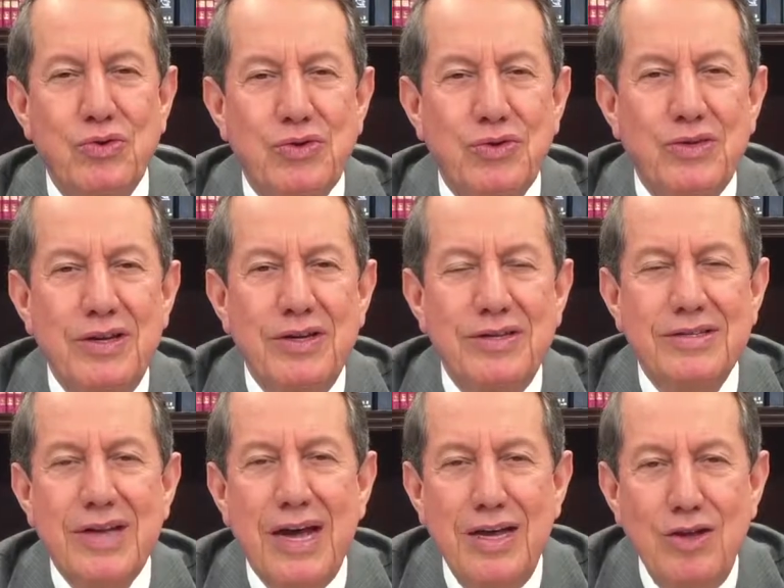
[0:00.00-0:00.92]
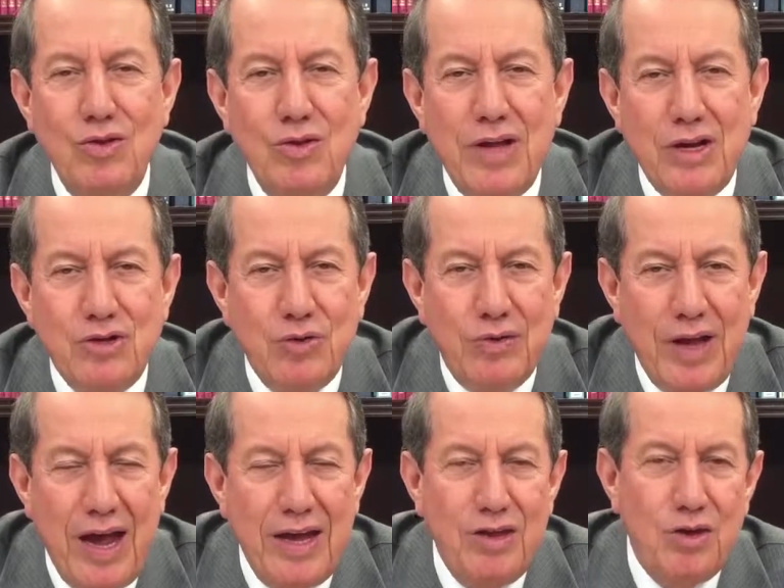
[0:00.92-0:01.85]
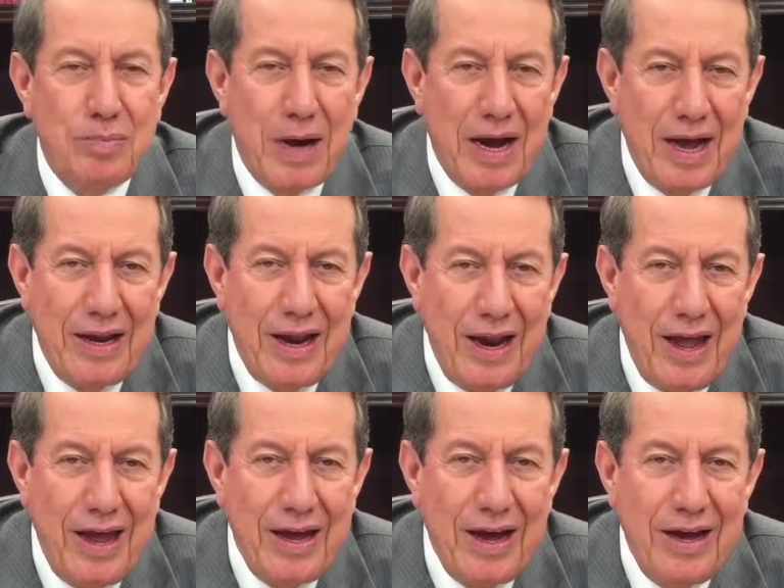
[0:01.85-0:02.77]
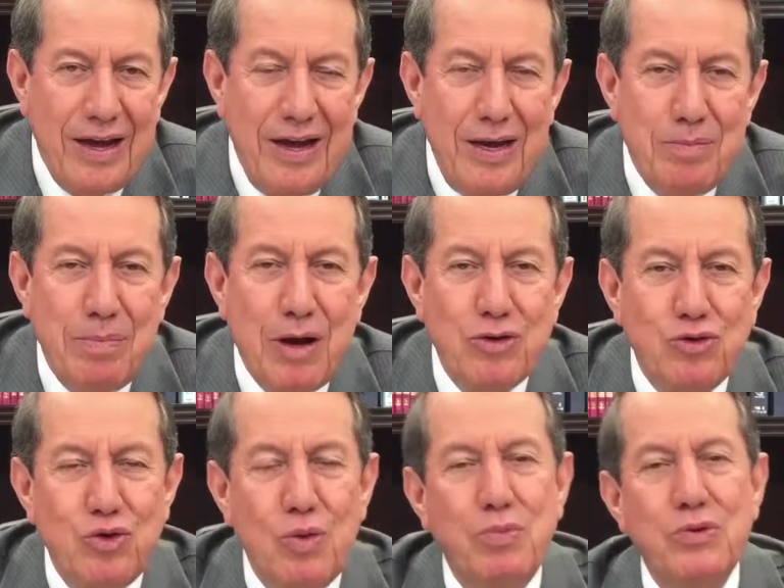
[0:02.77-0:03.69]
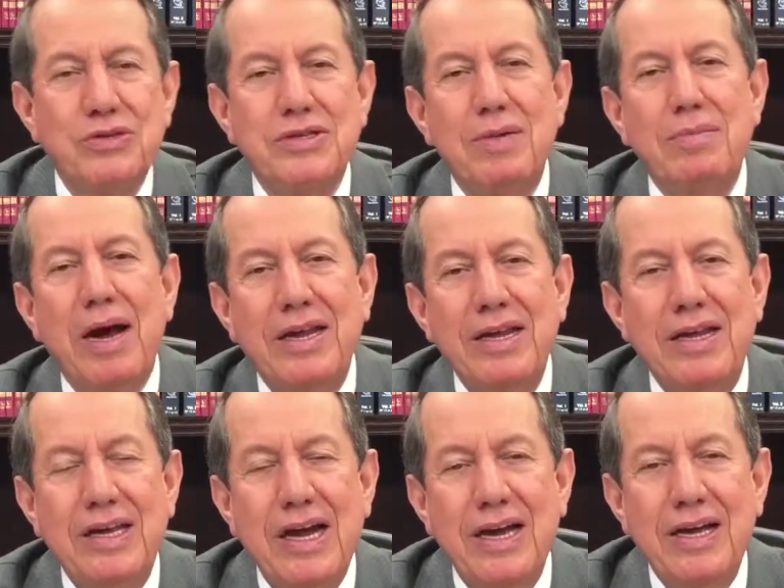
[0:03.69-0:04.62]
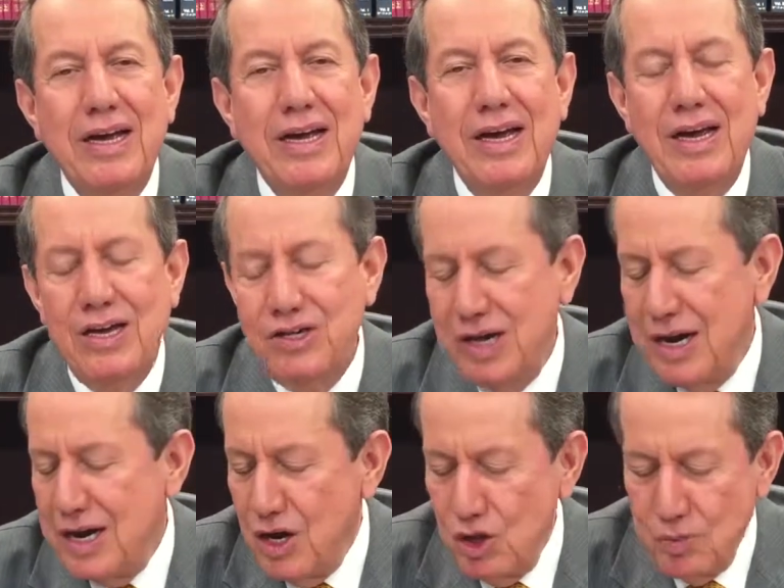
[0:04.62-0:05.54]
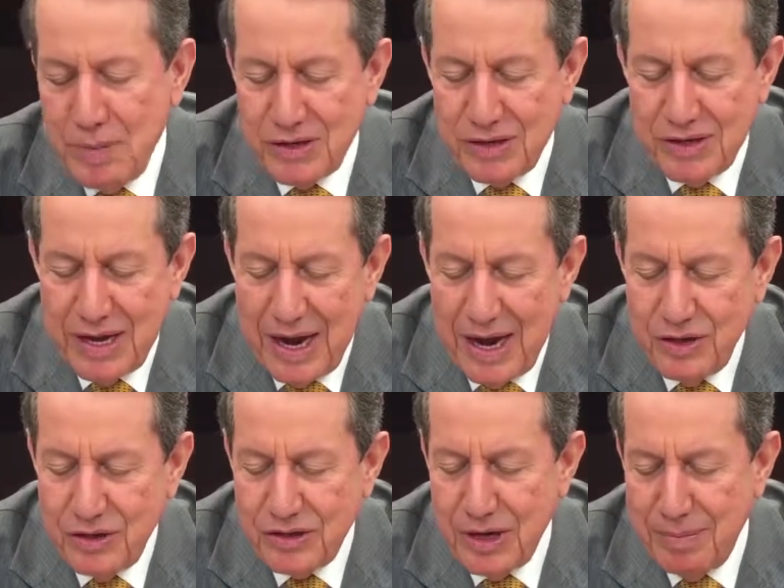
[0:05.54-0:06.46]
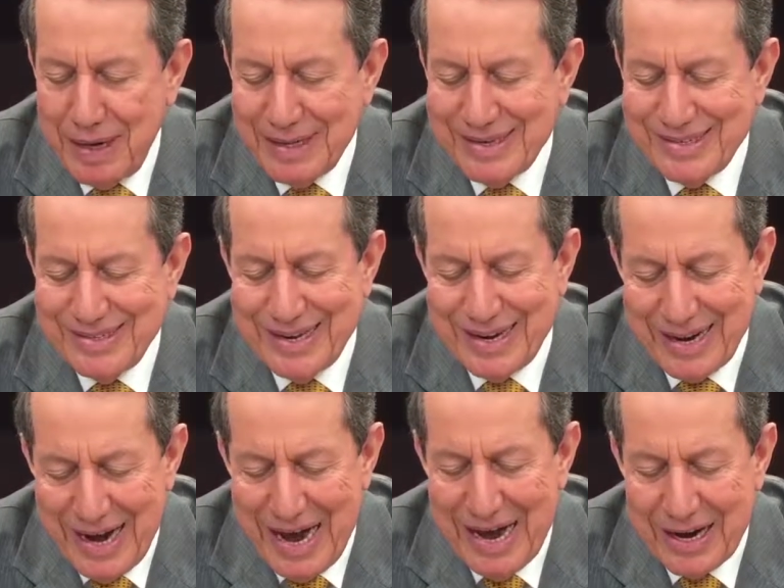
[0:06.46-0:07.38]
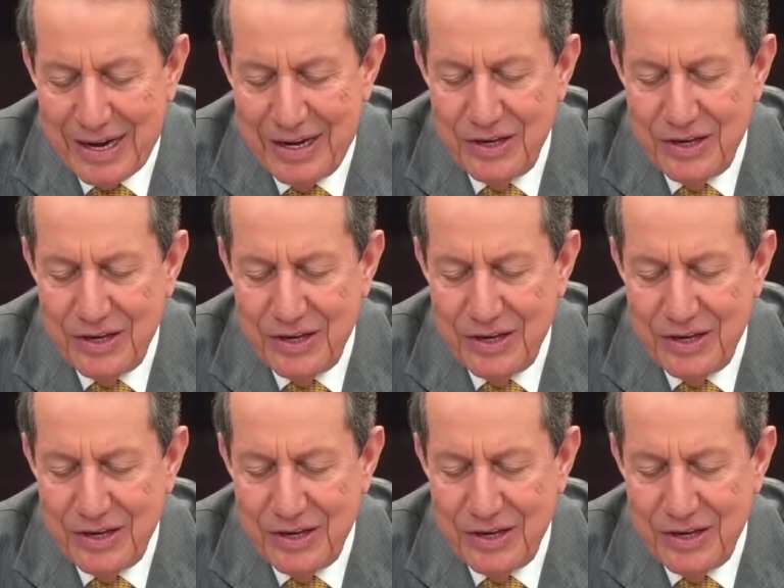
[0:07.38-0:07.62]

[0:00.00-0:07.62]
of Judea and on his way to Galilee, he passed through Samaria and then got to a city called Sychar.